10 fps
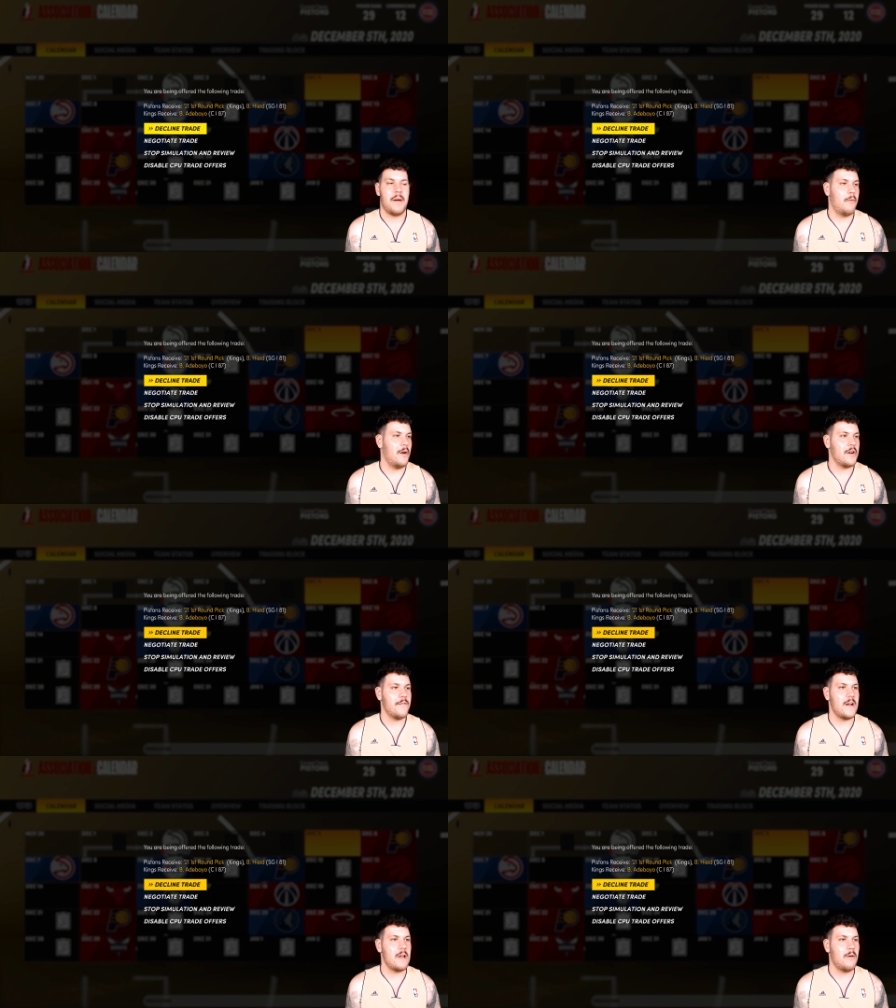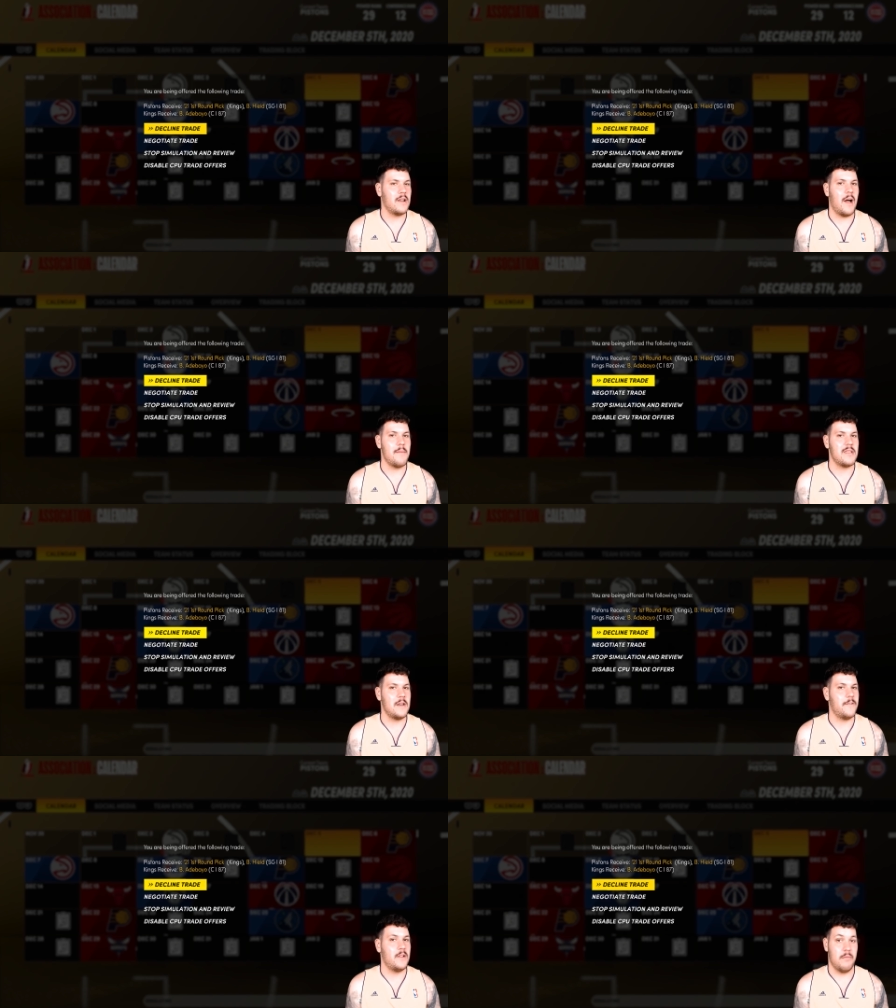But I wonder if anyone comes
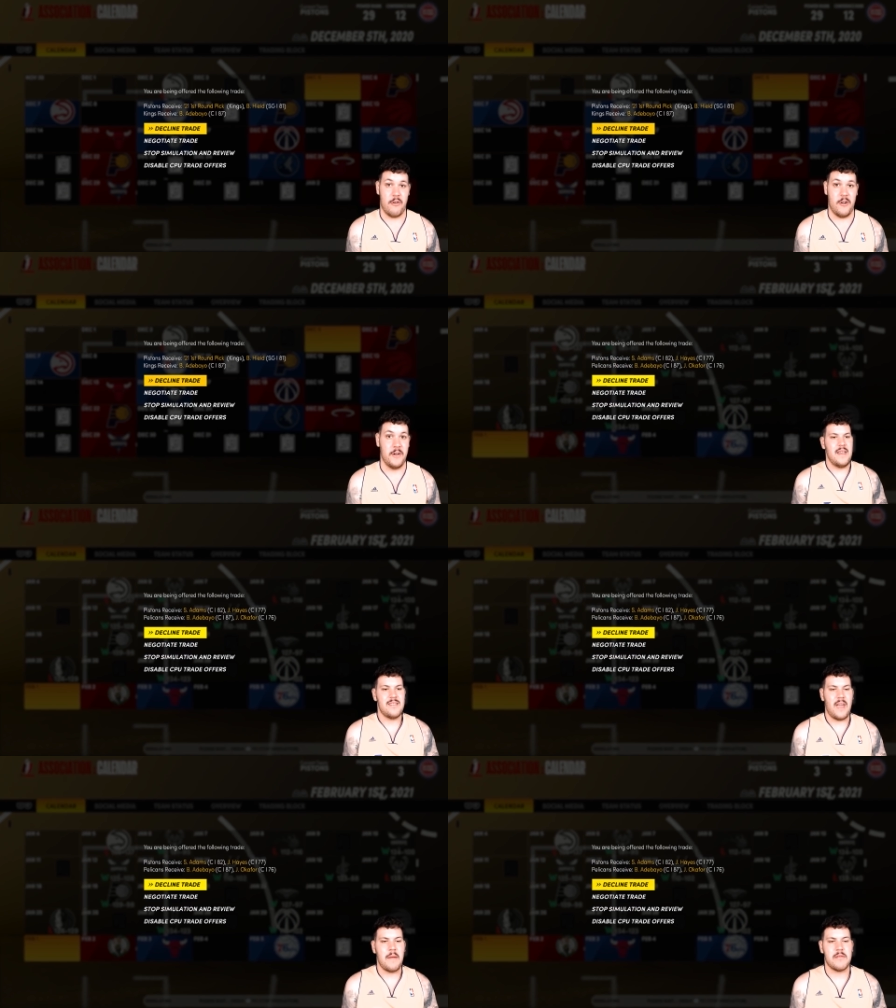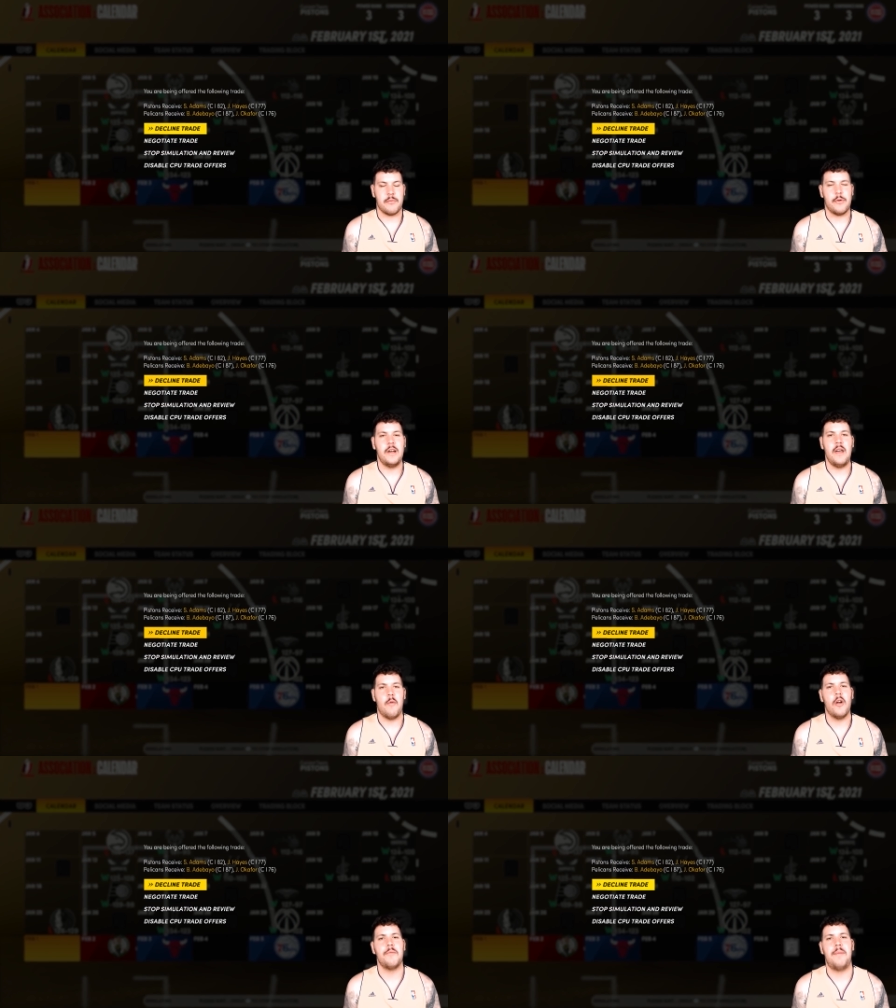in for LeBron. These teams really
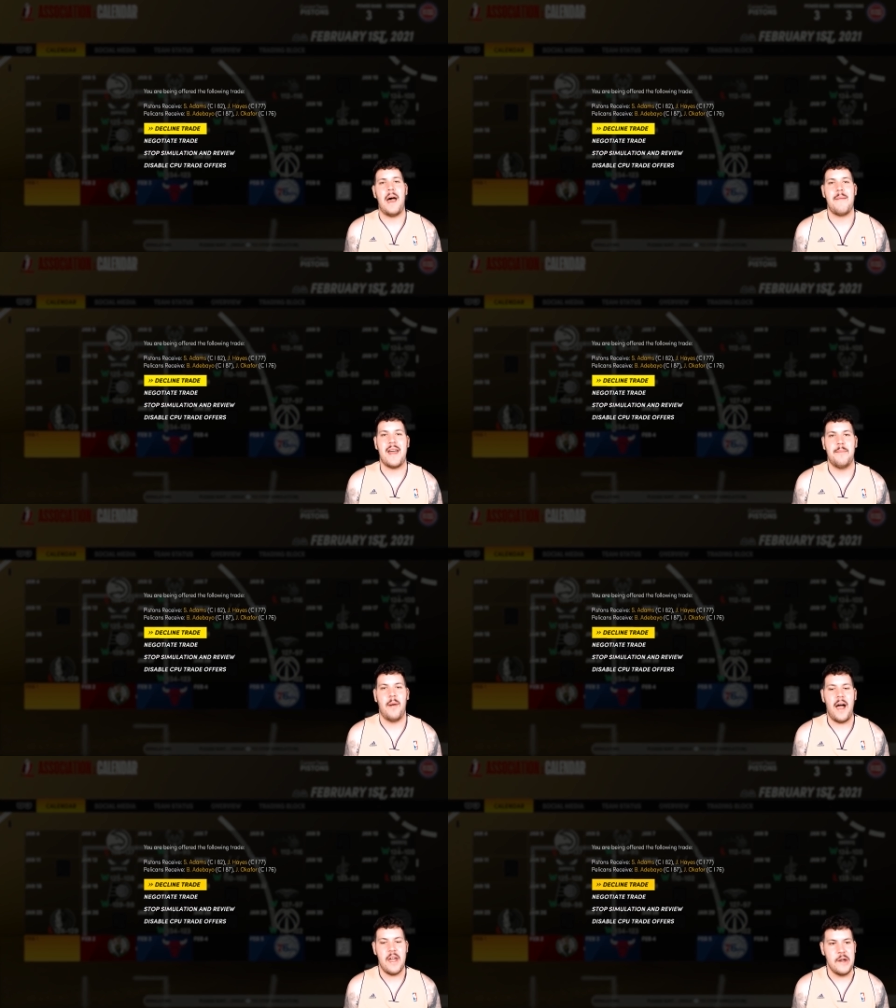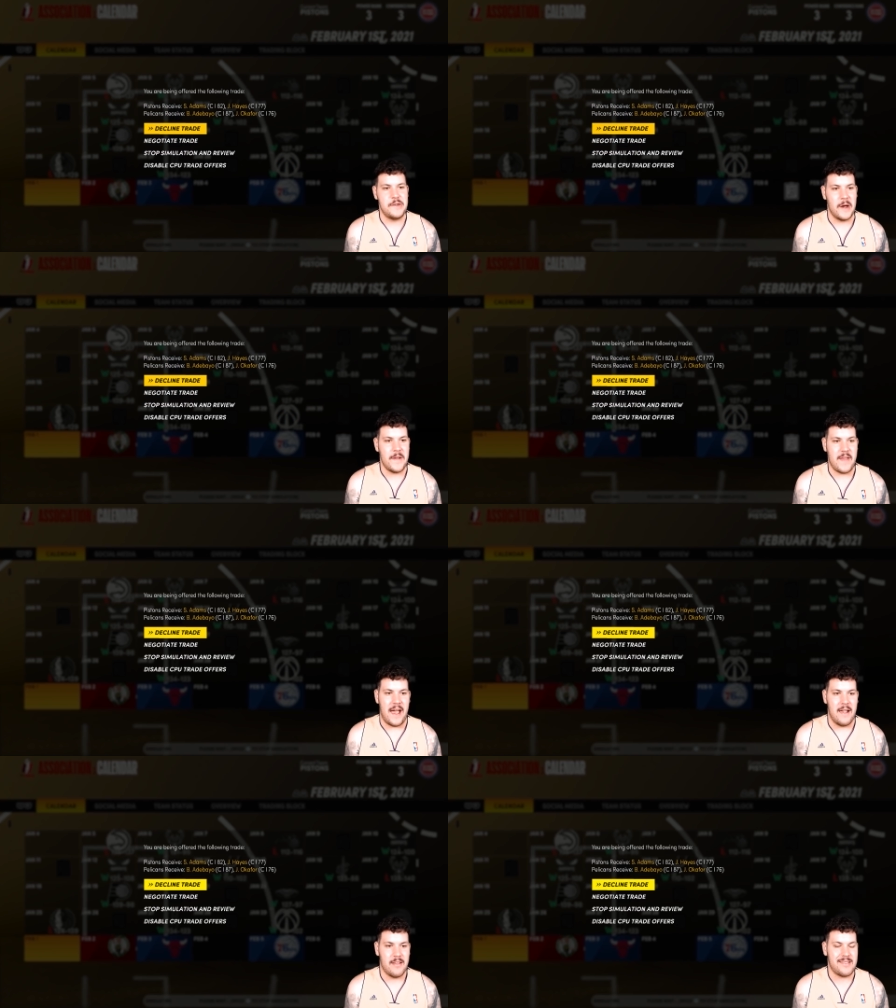want Bam Adebayo, don't
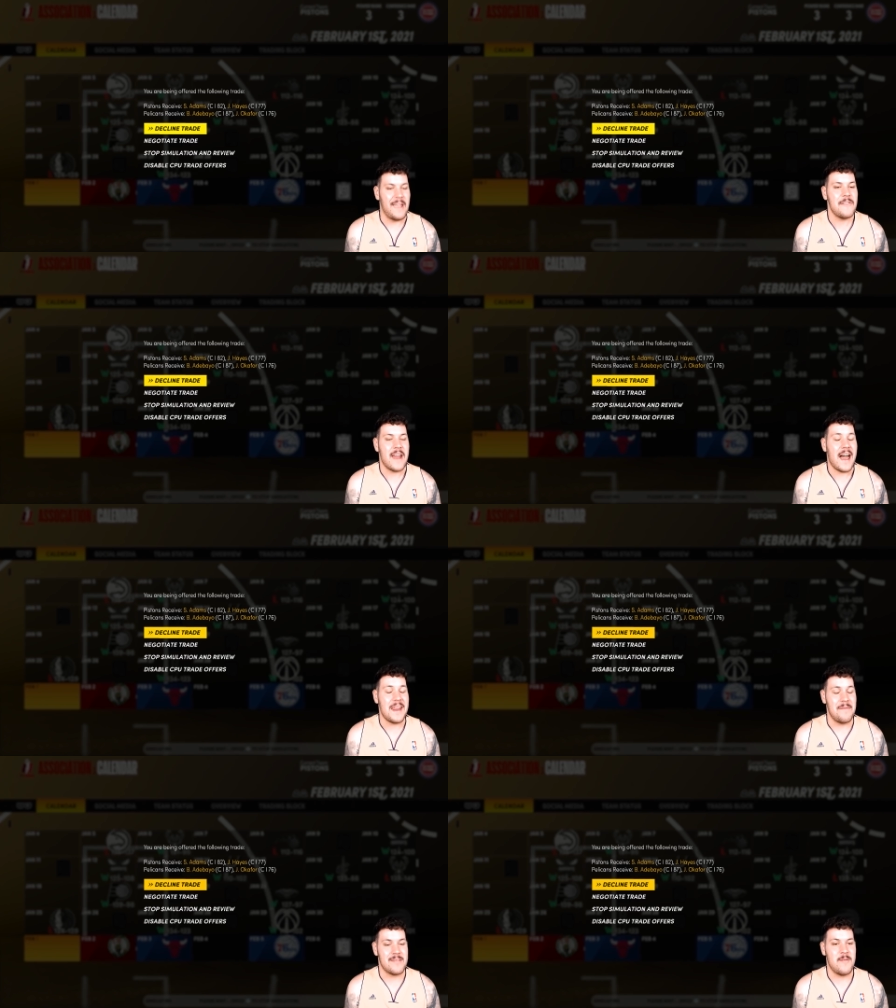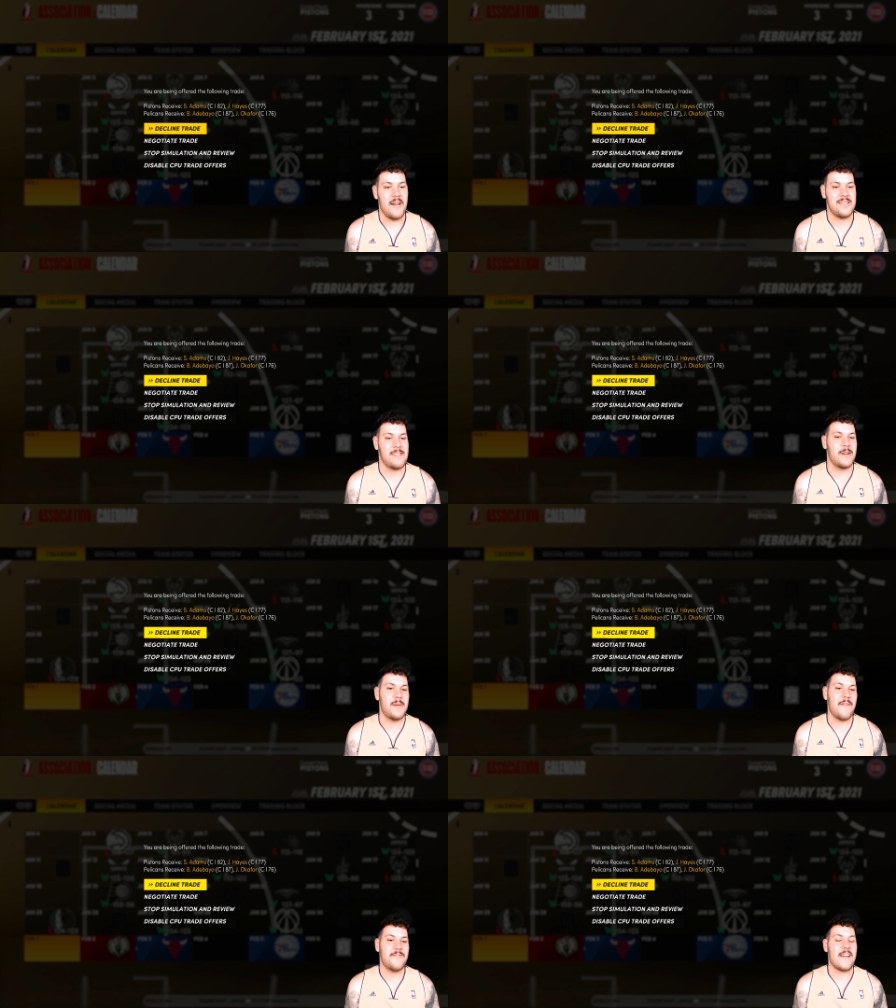they? Steven Adams, whilst he's one of
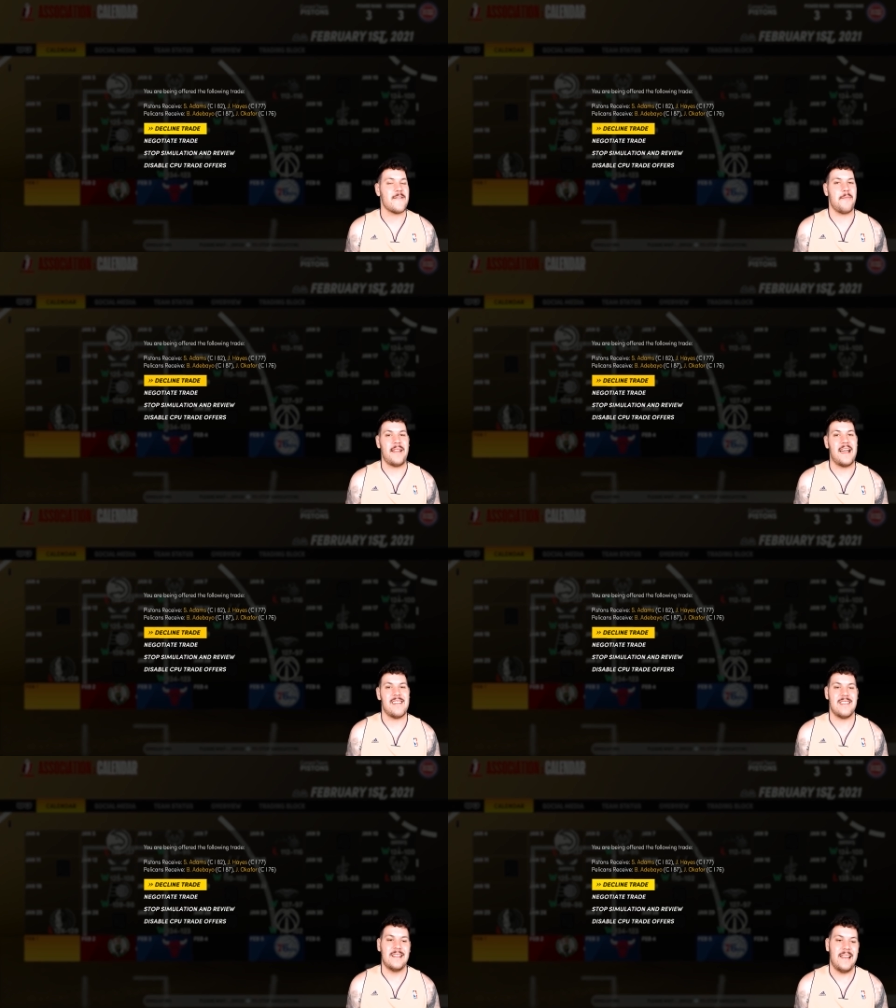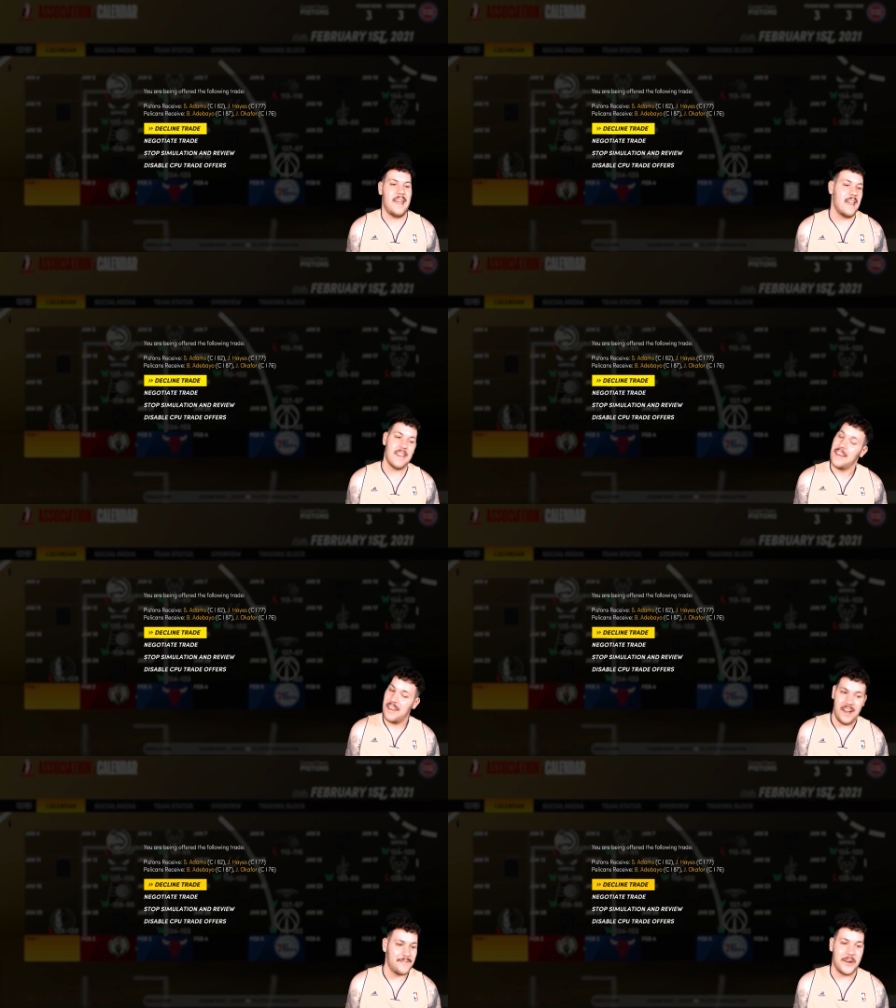my favorite players in the league,
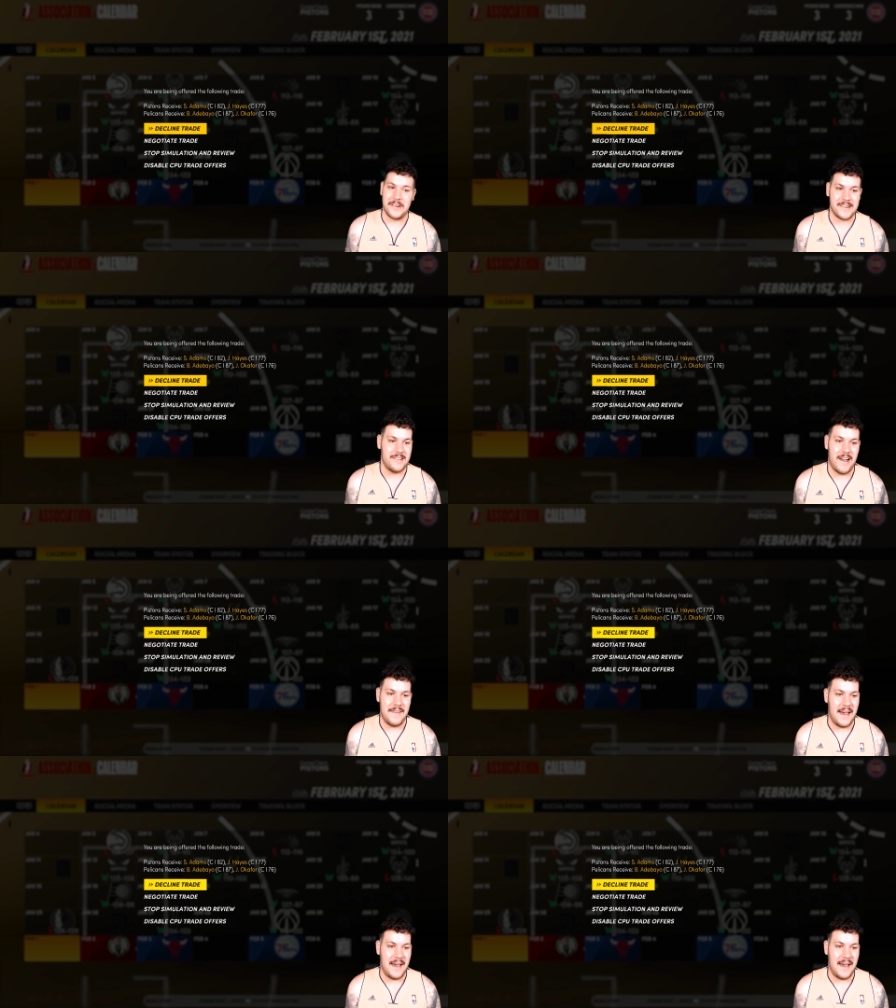I've got to decline